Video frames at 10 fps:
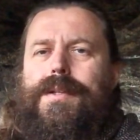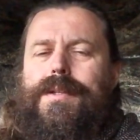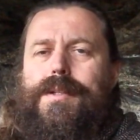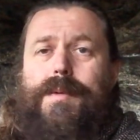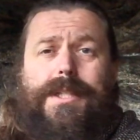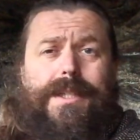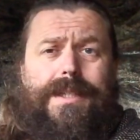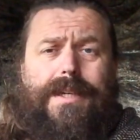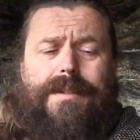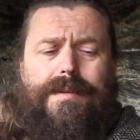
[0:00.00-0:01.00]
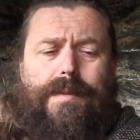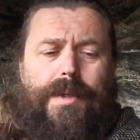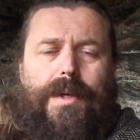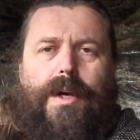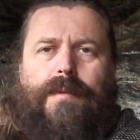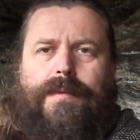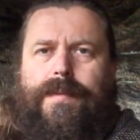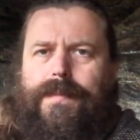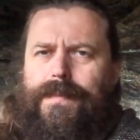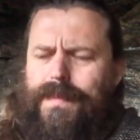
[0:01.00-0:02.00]
switching that one off.
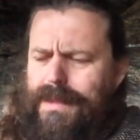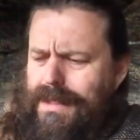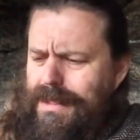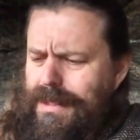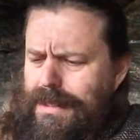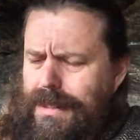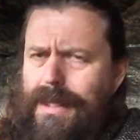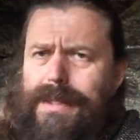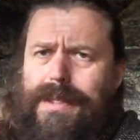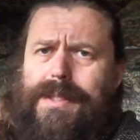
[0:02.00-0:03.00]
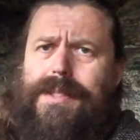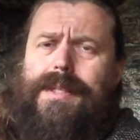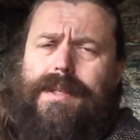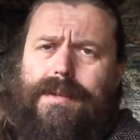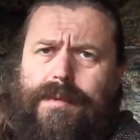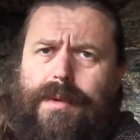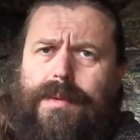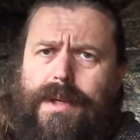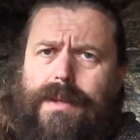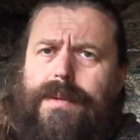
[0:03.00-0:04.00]
Uh, and this
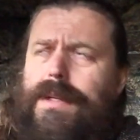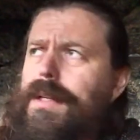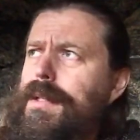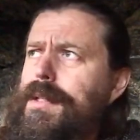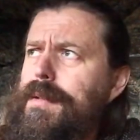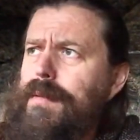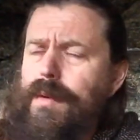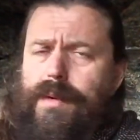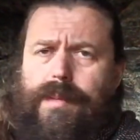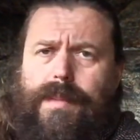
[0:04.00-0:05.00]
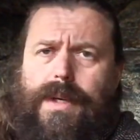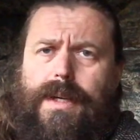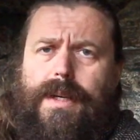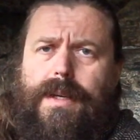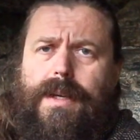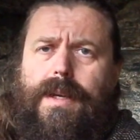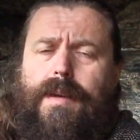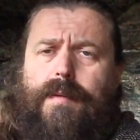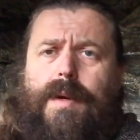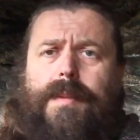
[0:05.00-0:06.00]
phone here is for my
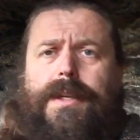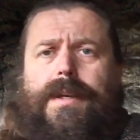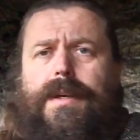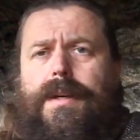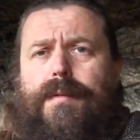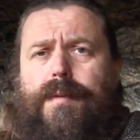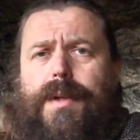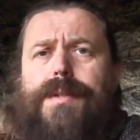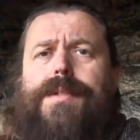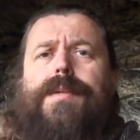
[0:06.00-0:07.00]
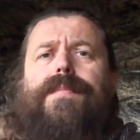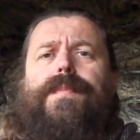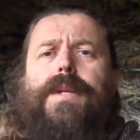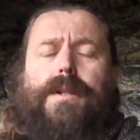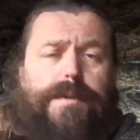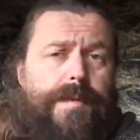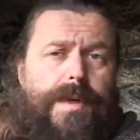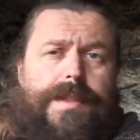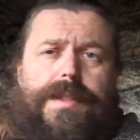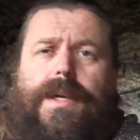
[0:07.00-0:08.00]
family and friends. Close
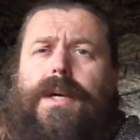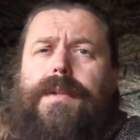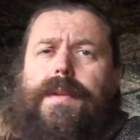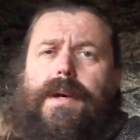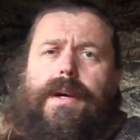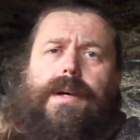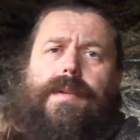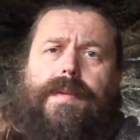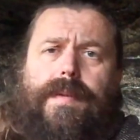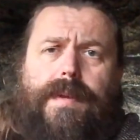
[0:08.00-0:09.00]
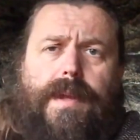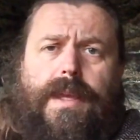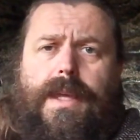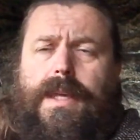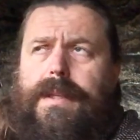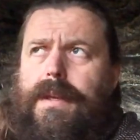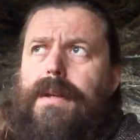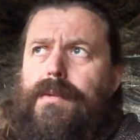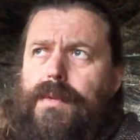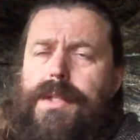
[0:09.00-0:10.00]
friends, and and they
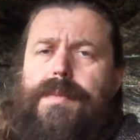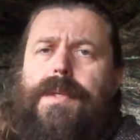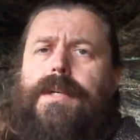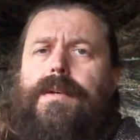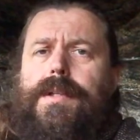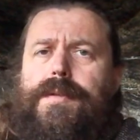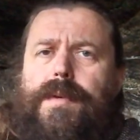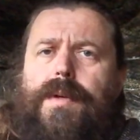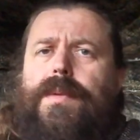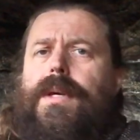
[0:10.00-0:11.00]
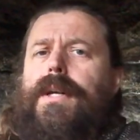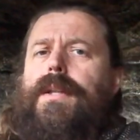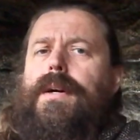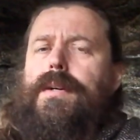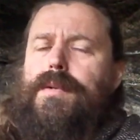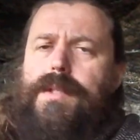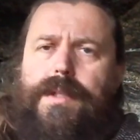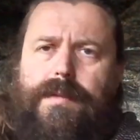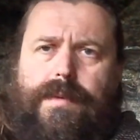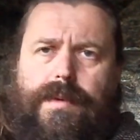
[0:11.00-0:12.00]
can reach me on this phone, and I use
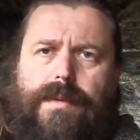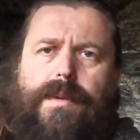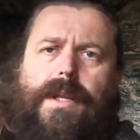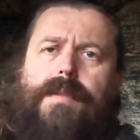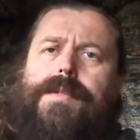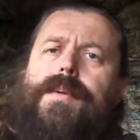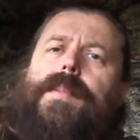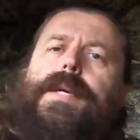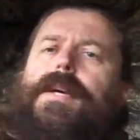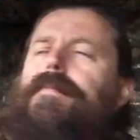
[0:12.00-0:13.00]
it for live streaming.